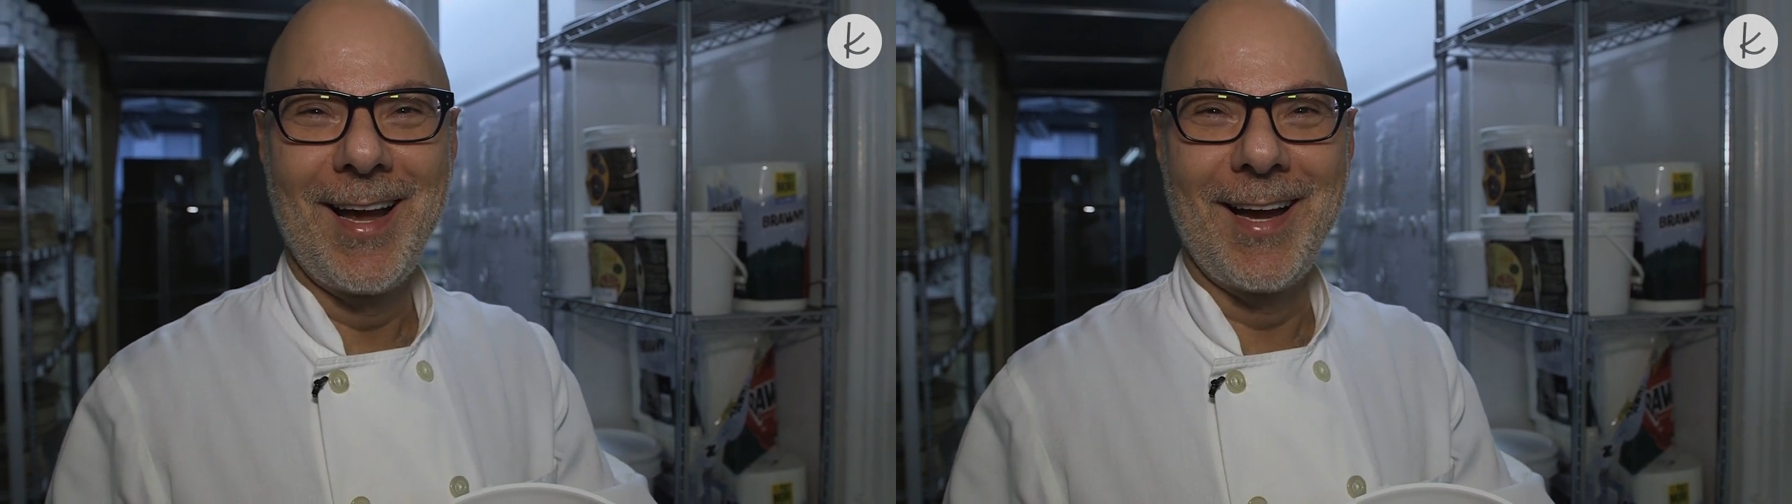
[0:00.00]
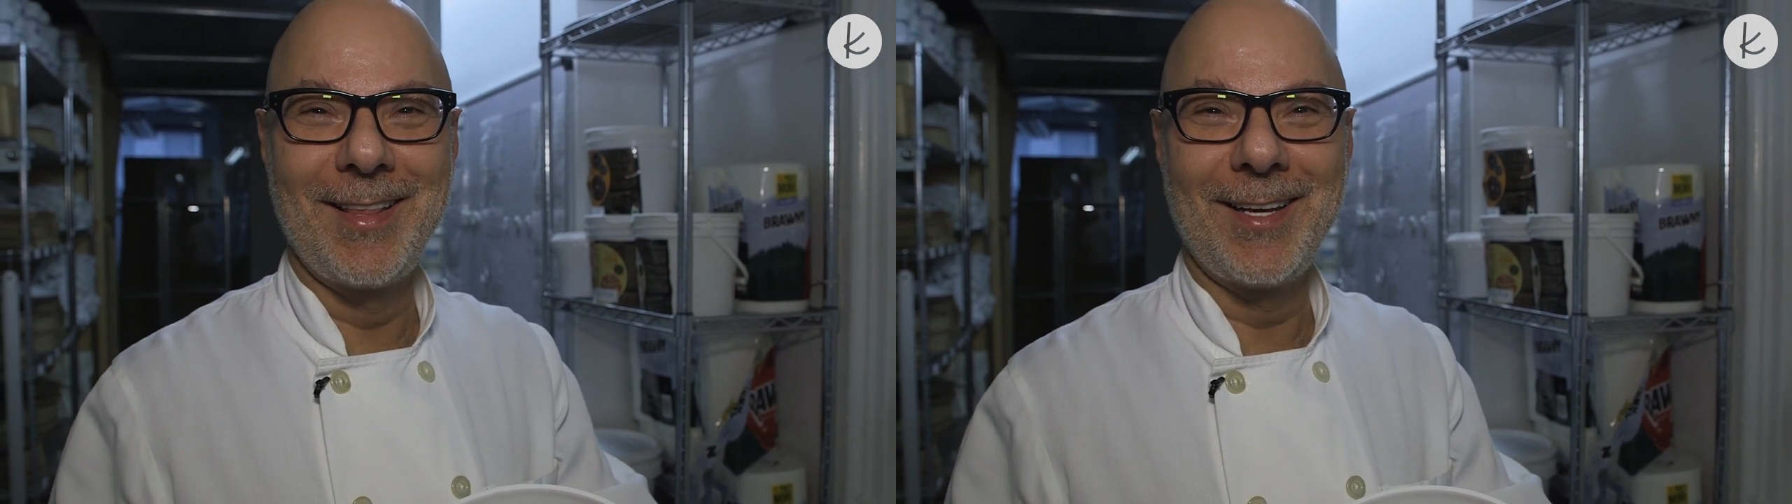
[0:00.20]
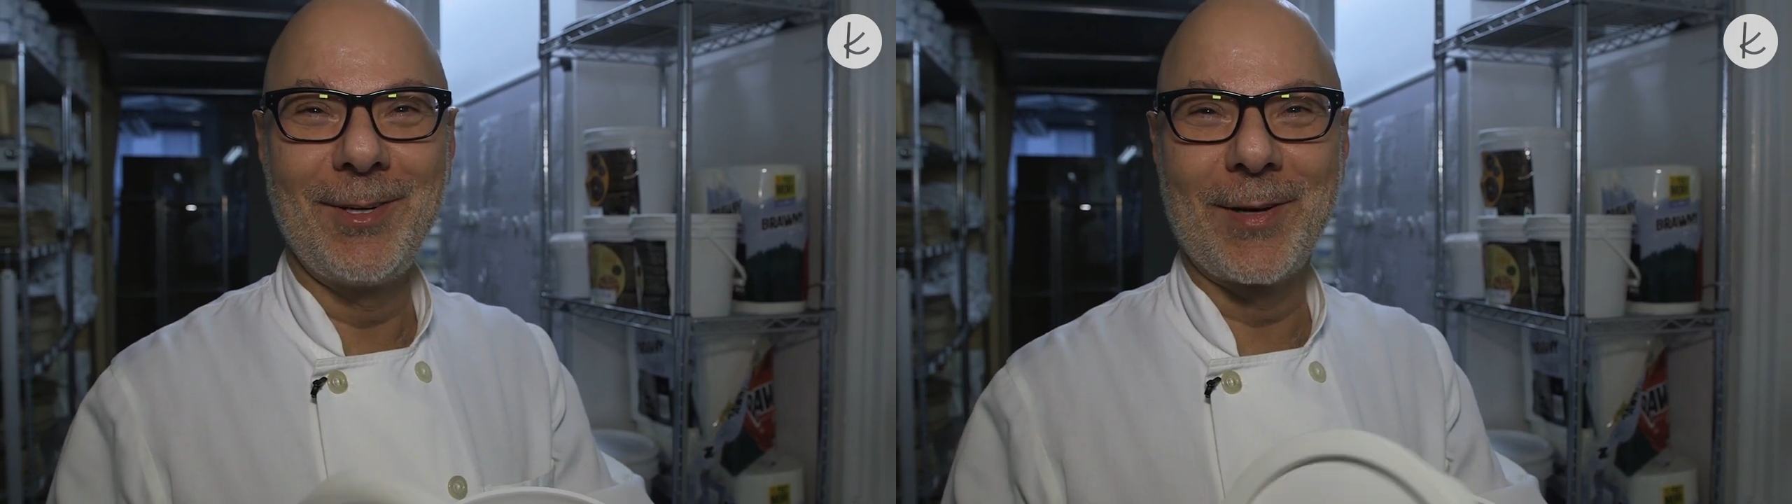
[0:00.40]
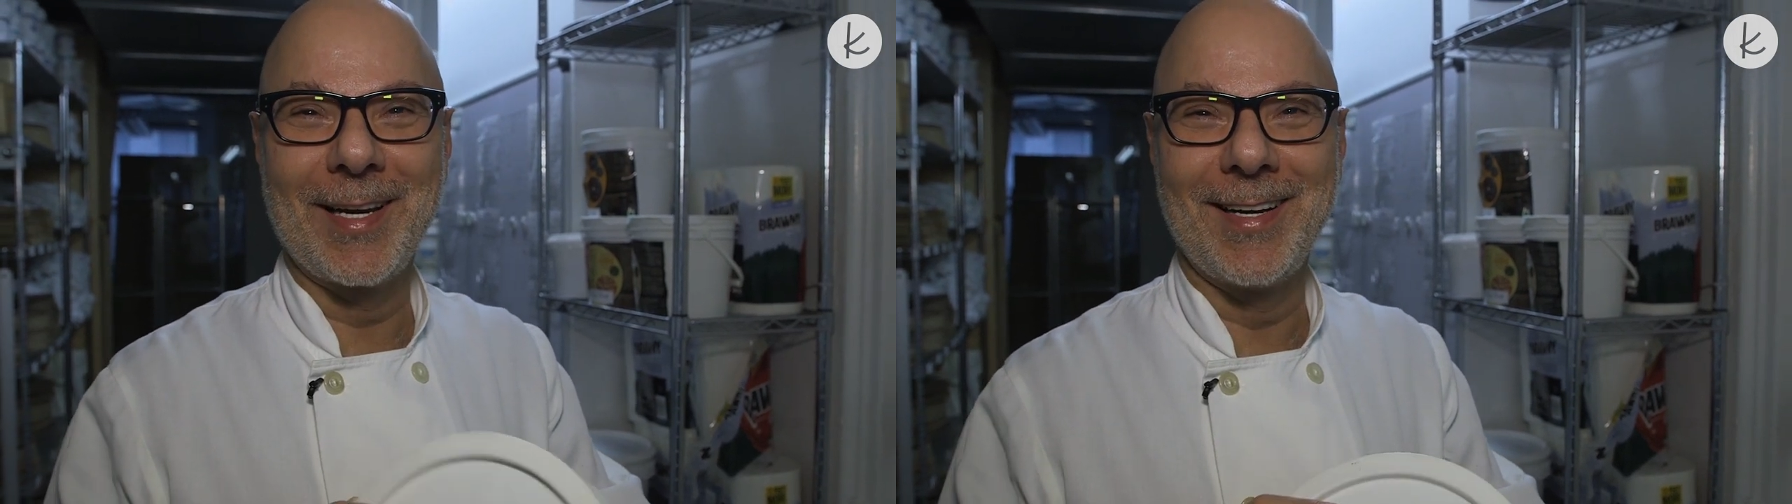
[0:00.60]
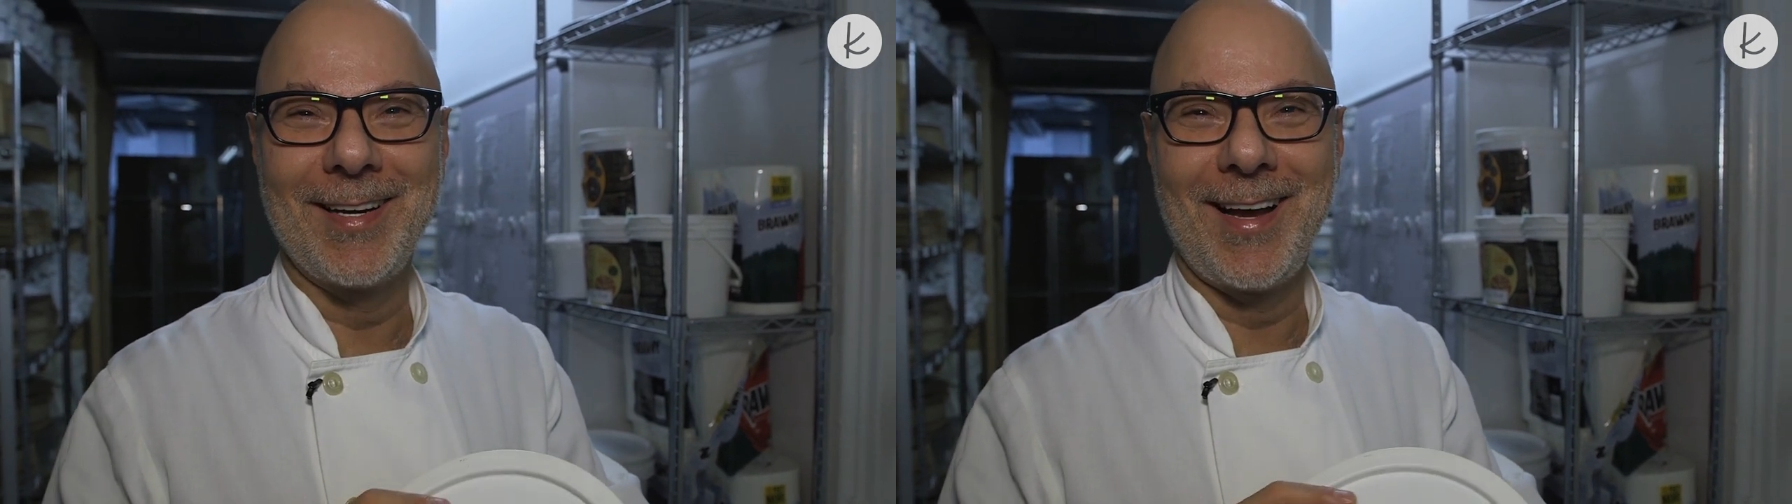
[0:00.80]
and then you
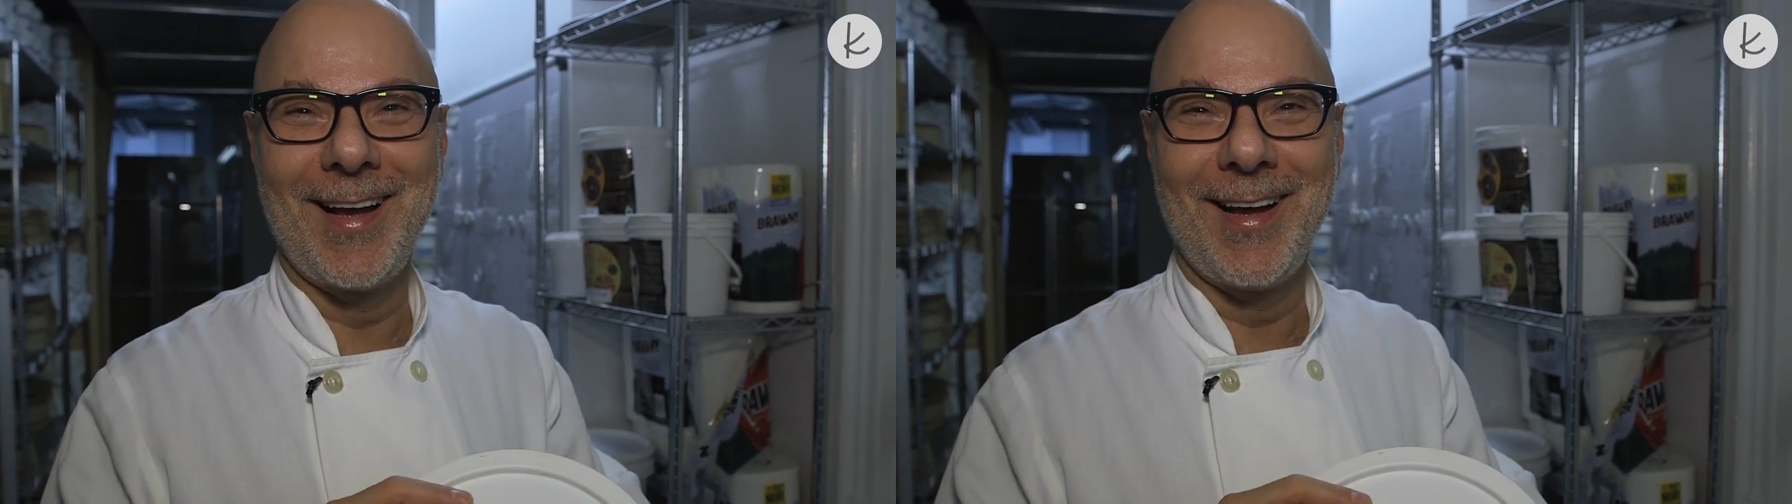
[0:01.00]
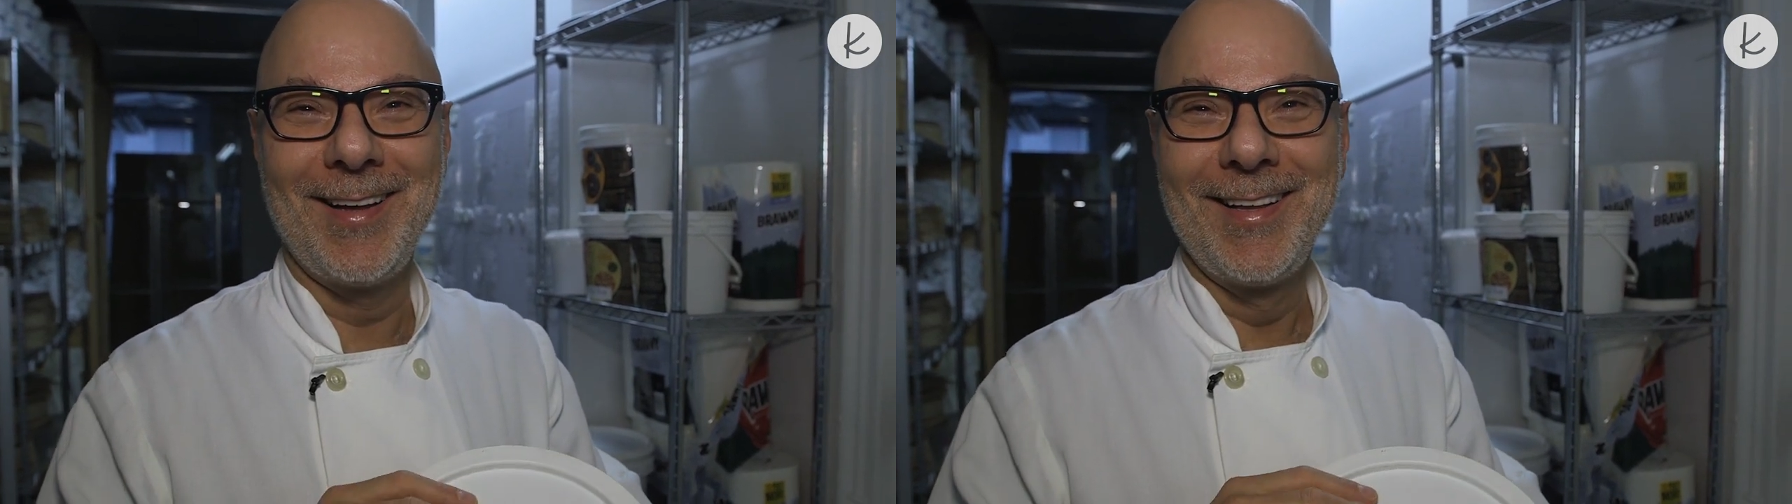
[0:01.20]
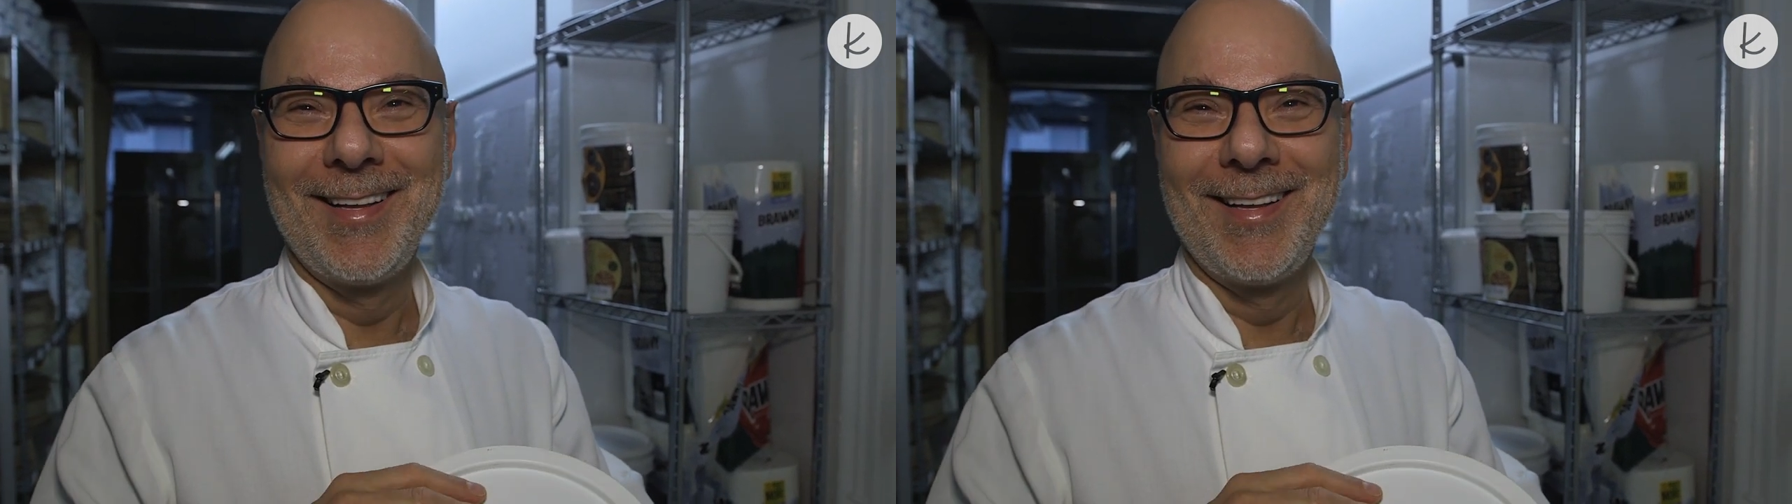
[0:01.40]
can uh,